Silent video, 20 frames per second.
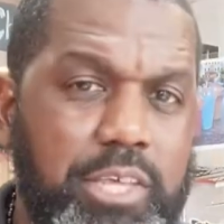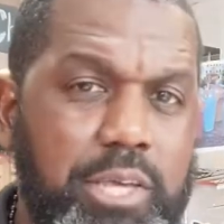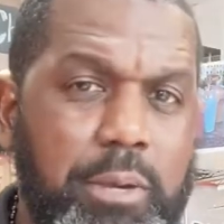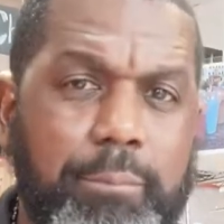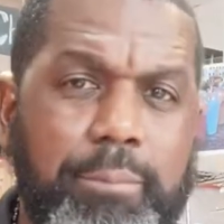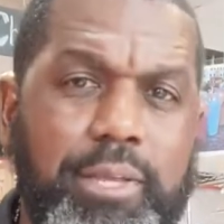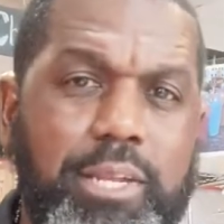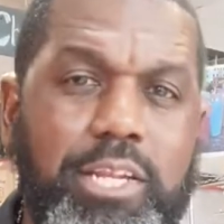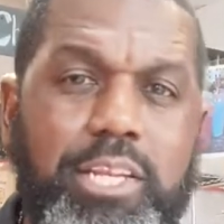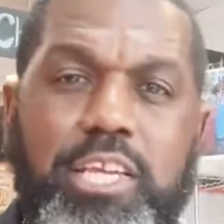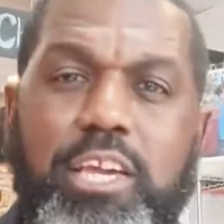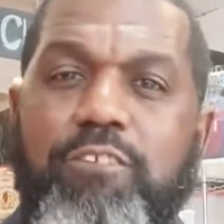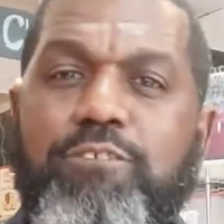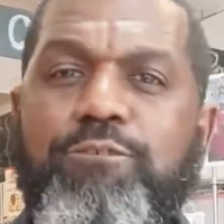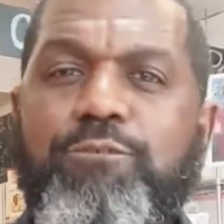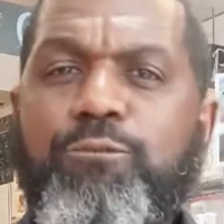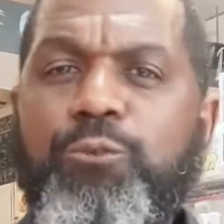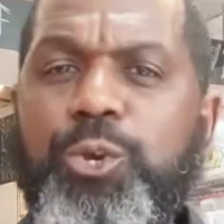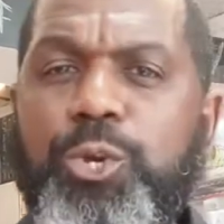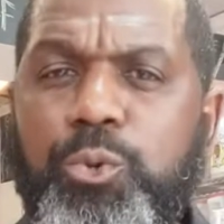ability of
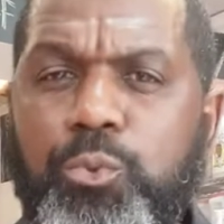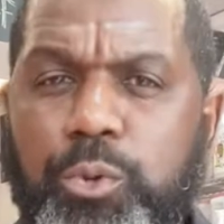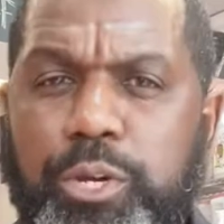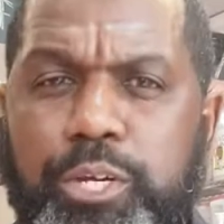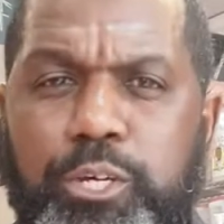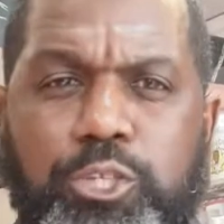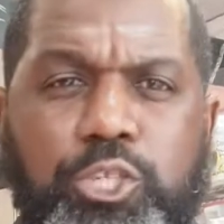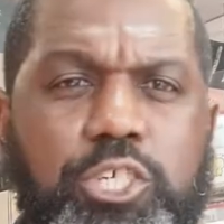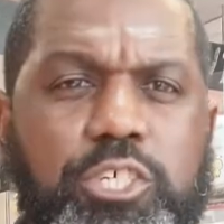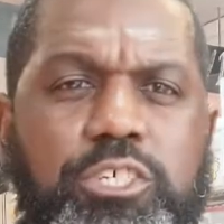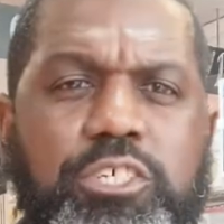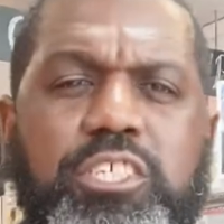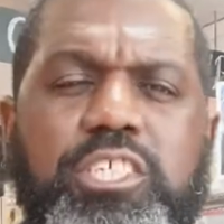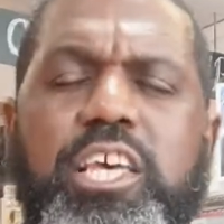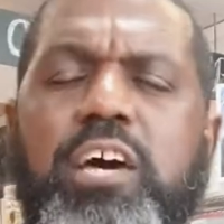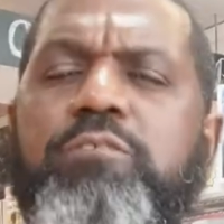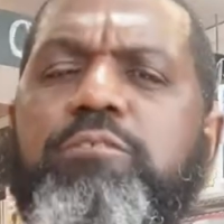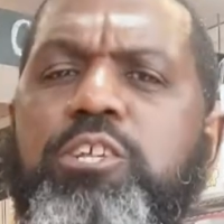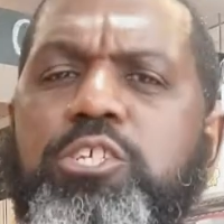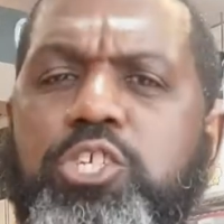free will, to
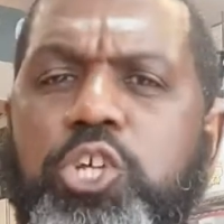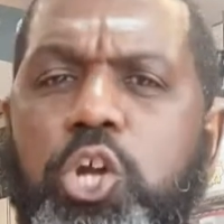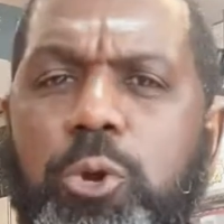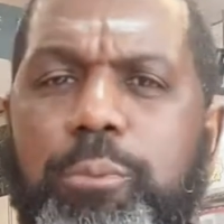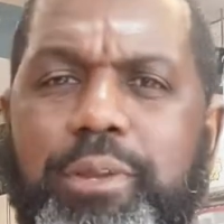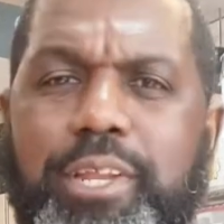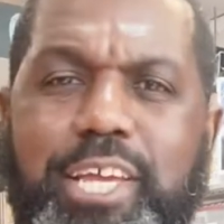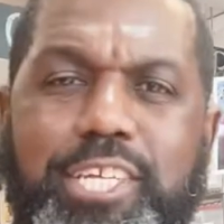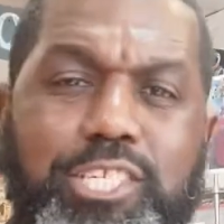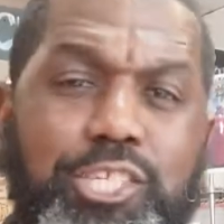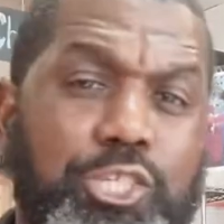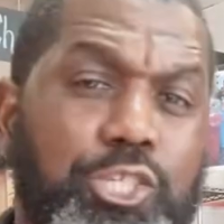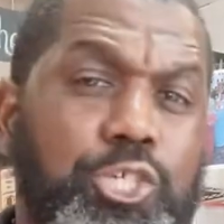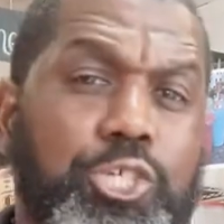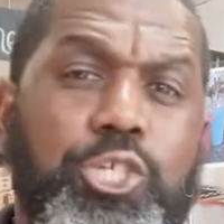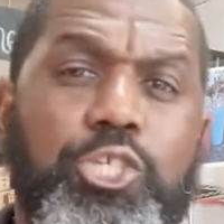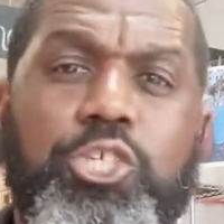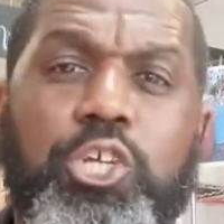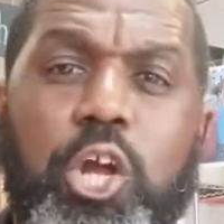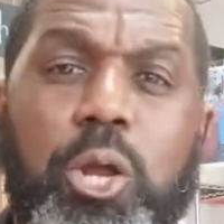self-determination, to
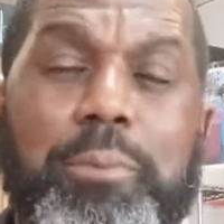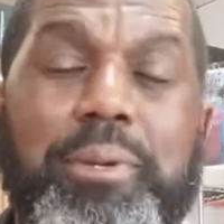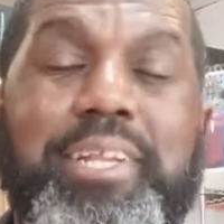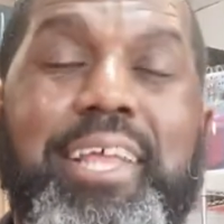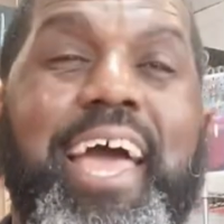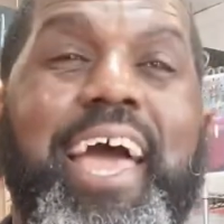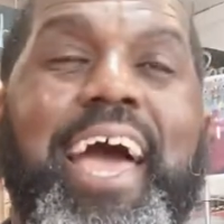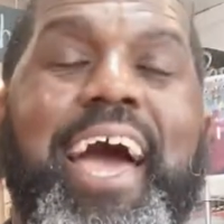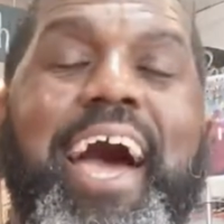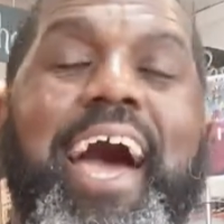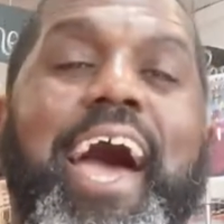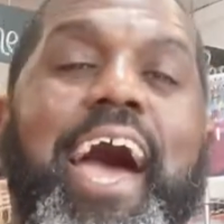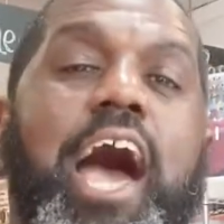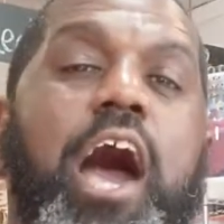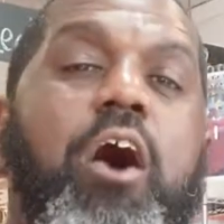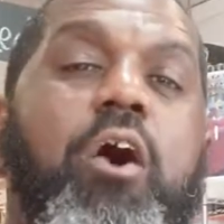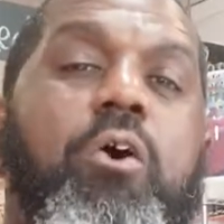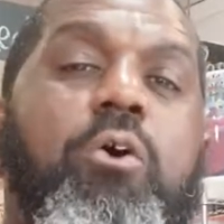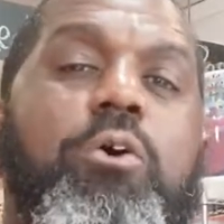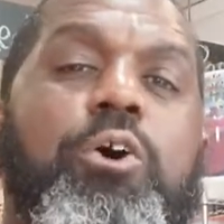determine
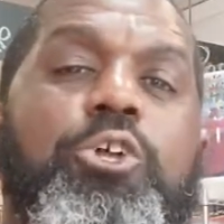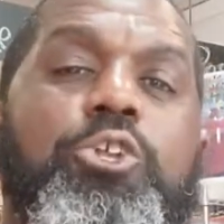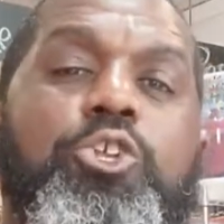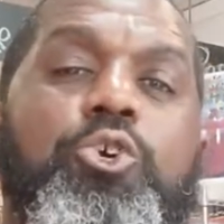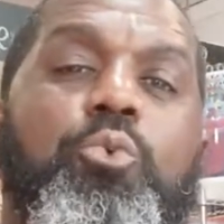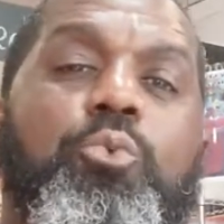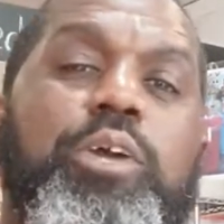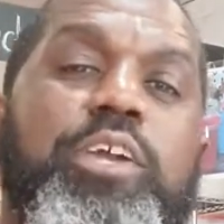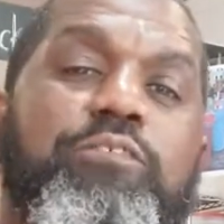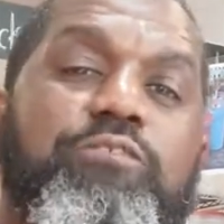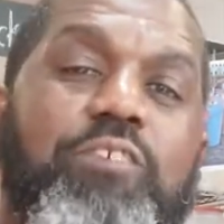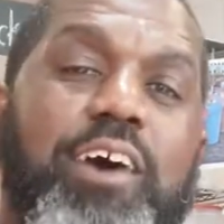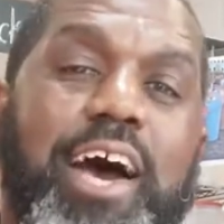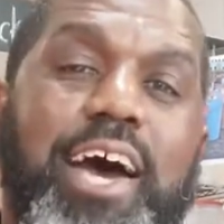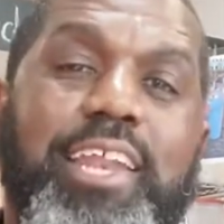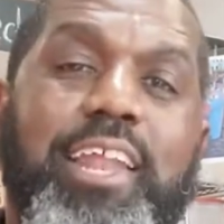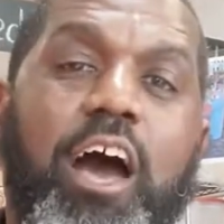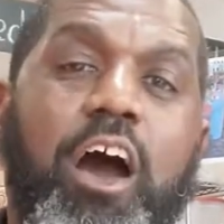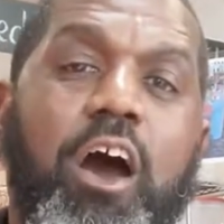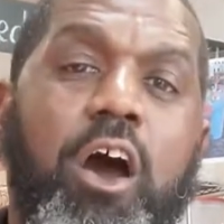how do we
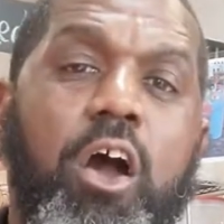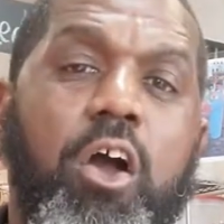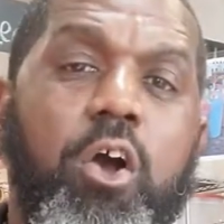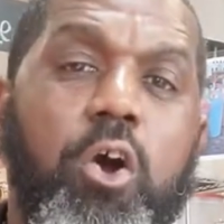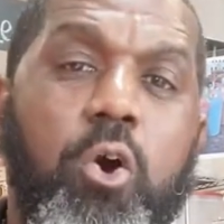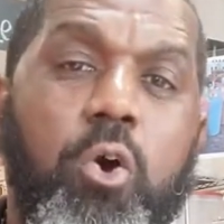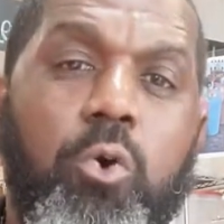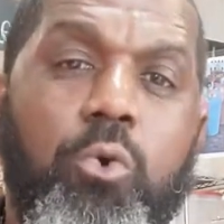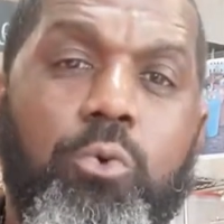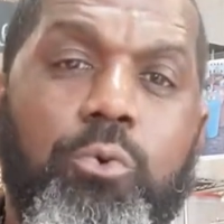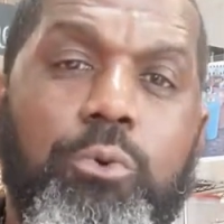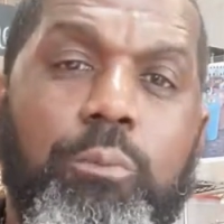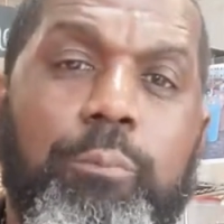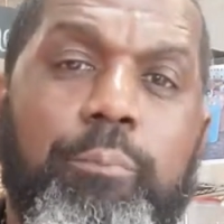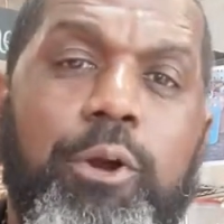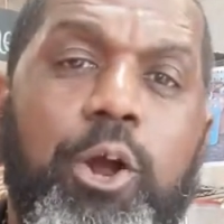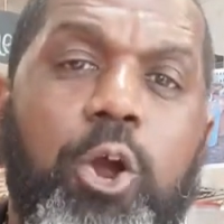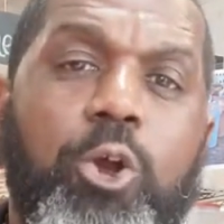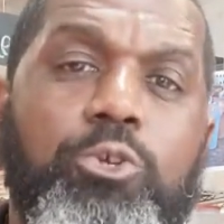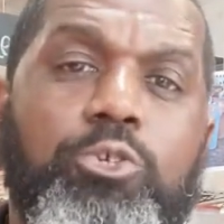find our own
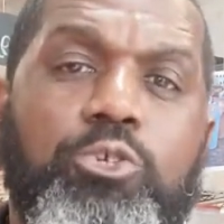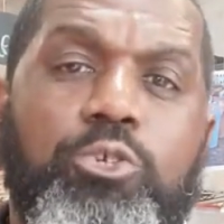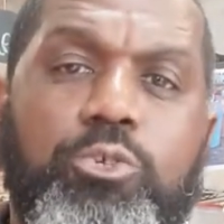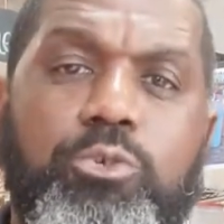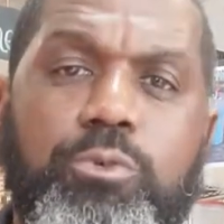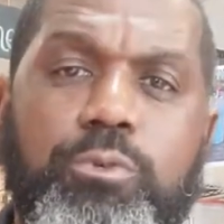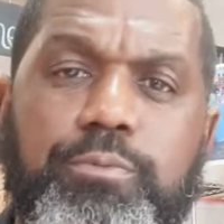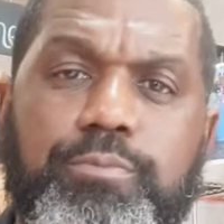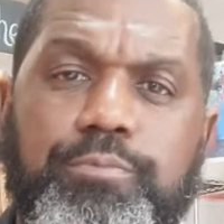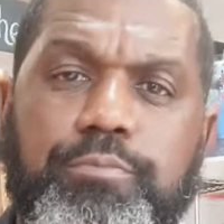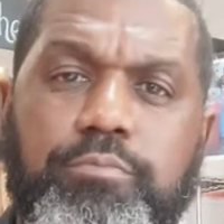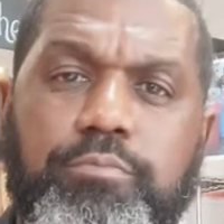personal